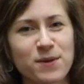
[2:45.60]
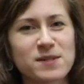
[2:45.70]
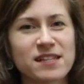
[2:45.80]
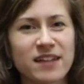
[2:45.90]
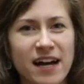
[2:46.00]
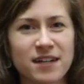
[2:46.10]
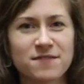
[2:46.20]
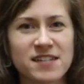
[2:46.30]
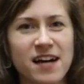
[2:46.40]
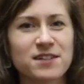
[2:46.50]
there was a
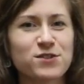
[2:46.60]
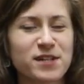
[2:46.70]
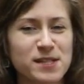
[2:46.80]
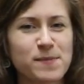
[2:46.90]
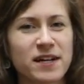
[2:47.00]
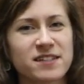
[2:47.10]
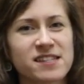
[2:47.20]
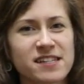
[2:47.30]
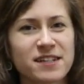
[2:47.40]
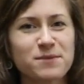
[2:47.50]
lack of data
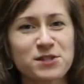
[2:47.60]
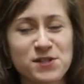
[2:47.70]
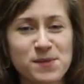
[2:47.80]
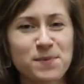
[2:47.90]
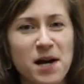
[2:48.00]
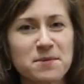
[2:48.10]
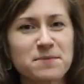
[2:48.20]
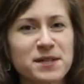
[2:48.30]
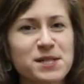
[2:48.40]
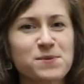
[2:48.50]
transparency, which is a
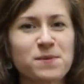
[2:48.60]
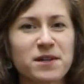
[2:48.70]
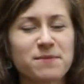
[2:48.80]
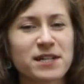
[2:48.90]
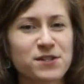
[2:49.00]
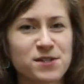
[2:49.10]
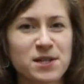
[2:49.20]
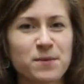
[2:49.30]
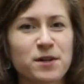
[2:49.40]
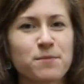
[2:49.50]
problem because we want to make
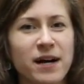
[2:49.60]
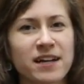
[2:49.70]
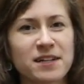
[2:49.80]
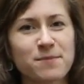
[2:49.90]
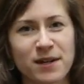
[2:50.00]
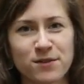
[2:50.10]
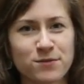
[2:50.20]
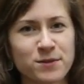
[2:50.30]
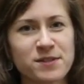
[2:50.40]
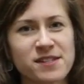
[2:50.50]
sure that we're abiding by
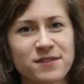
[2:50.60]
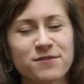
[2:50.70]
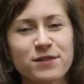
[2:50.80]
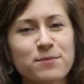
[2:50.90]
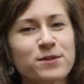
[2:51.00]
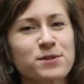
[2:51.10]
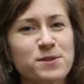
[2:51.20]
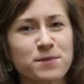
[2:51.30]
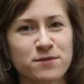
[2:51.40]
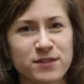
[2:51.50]
the rules of
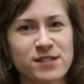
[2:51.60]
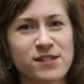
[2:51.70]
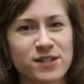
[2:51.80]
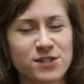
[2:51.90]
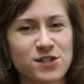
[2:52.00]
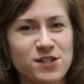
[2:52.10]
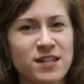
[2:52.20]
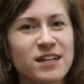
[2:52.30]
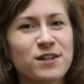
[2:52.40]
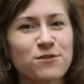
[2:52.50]
reproducible research.
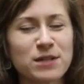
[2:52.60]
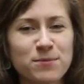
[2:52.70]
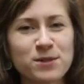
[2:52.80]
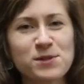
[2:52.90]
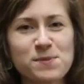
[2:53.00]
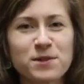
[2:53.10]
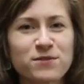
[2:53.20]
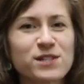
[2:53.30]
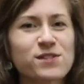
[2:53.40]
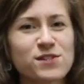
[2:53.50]

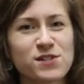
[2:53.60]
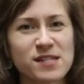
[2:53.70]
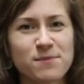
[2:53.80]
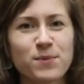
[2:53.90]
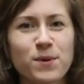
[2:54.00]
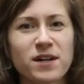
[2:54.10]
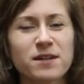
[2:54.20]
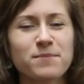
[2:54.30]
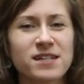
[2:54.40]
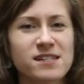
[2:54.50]
Reproducible research is
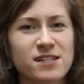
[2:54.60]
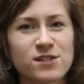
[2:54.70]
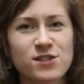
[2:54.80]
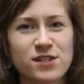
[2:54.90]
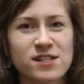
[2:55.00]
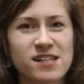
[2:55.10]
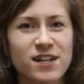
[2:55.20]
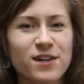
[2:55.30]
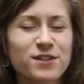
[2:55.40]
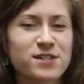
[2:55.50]
important because it ensures
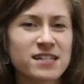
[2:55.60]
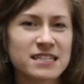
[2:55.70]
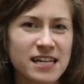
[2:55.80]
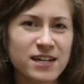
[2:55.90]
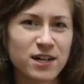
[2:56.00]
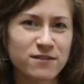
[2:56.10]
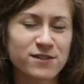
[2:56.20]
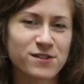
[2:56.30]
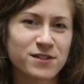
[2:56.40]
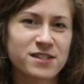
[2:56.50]
that others can take our
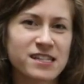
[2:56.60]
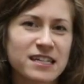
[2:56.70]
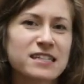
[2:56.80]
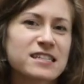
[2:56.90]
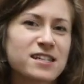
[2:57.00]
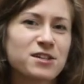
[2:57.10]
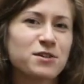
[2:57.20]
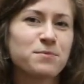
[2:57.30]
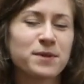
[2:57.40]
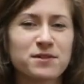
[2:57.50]
results and
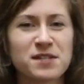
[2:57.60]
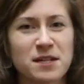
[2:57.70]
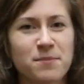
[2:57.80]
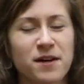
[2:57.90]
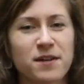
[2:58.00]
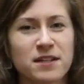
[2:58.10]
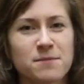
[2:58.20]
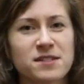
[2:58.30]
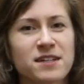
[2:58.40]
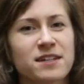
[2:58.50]
continue building upon
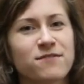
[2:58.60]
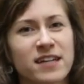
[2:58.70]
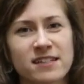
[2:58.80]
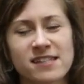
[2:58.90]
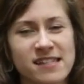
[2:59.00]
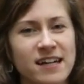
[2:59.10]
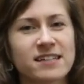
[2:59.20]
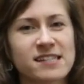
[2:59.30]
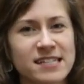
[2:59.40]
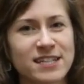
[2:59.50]
them to advance
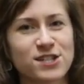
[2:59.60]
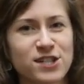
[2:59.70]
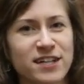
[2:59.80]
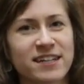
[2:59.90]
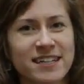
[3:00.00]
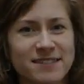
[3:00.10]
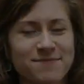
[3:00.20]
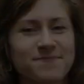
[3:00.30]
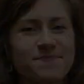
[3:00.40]
science and engineering.